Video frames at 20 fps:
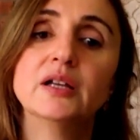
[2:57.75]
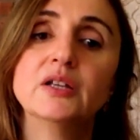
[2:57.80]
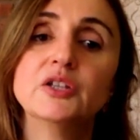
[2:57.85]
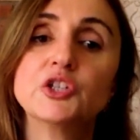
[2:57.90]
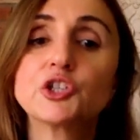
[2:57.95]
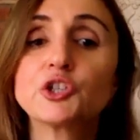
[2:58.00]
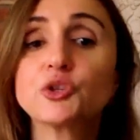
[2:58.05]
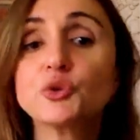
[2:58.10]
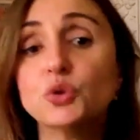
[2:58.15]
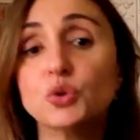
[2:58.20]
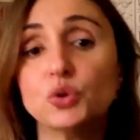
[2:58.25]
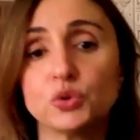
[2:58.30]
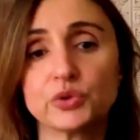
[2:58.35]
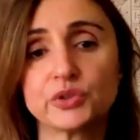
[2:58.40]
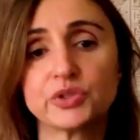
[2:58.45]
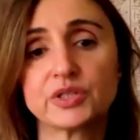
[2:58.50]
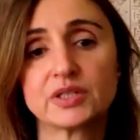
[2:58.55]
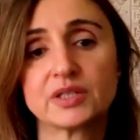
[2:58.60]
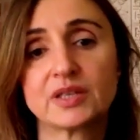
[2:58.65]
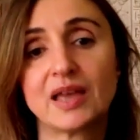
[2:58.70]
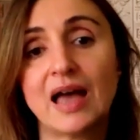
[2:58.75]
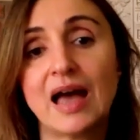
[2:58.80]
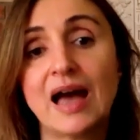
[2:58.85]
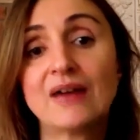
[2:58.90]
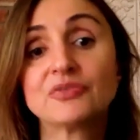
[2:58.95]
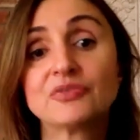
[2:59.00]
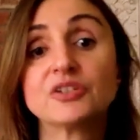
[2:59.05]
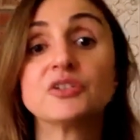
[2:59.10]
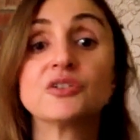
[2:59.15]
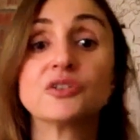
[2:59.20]
schools
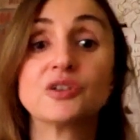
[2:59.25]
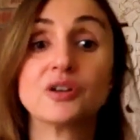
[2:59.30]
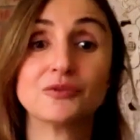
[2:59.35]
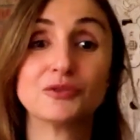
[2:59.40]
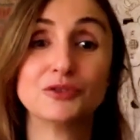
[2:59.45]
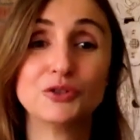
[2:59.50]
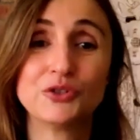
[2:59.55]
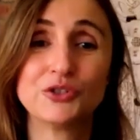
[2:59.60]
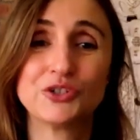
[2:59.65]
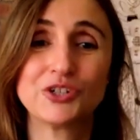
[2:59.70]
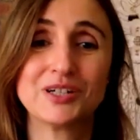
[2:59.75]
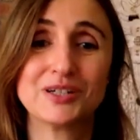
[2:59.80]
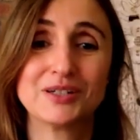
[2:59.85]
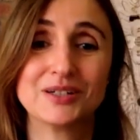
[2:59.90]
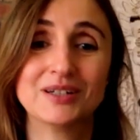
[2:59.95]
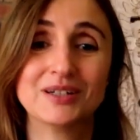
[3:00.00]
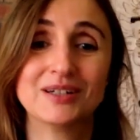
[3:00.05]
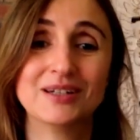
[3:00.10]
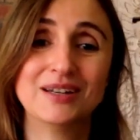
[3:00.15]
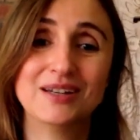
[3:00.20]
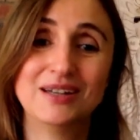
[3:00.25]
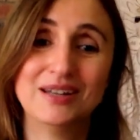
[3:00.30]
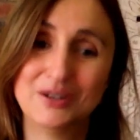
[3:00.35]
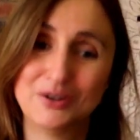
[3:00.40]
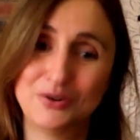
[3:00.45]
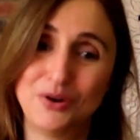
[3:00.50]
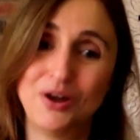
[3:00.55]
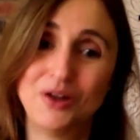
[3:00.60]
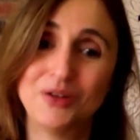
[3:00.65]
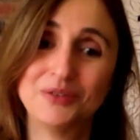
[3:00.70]
after the revolution in
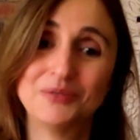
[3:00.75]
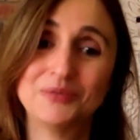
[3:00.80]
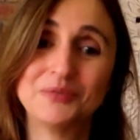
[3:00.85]
Iran,